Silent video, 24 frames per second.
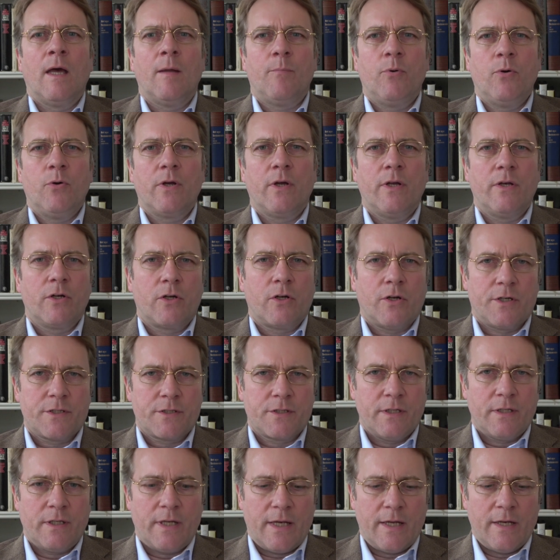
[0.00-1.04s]
put her in
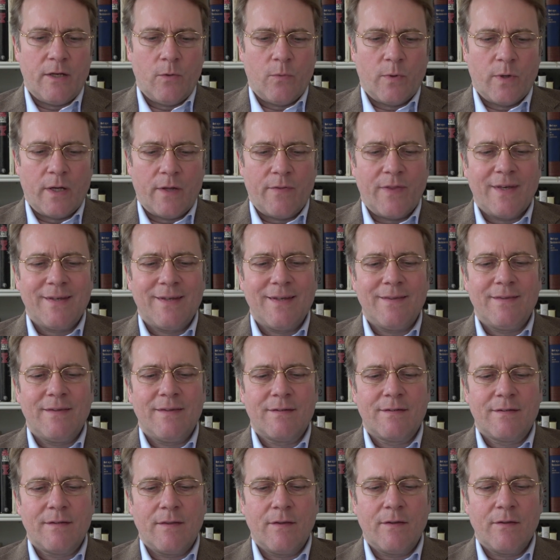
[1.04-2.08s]
custody anyway. They did
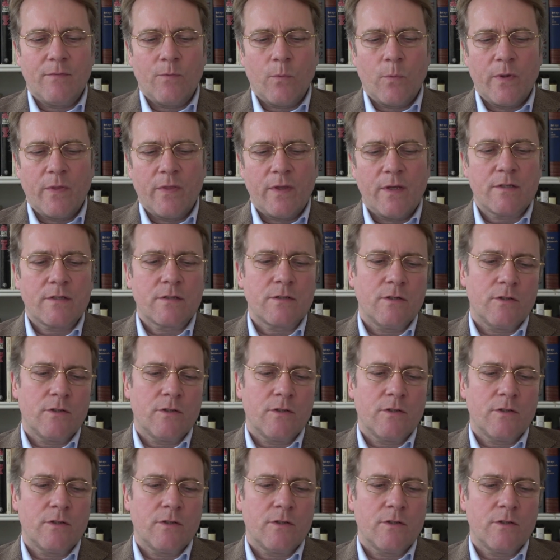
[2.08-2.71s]
this with this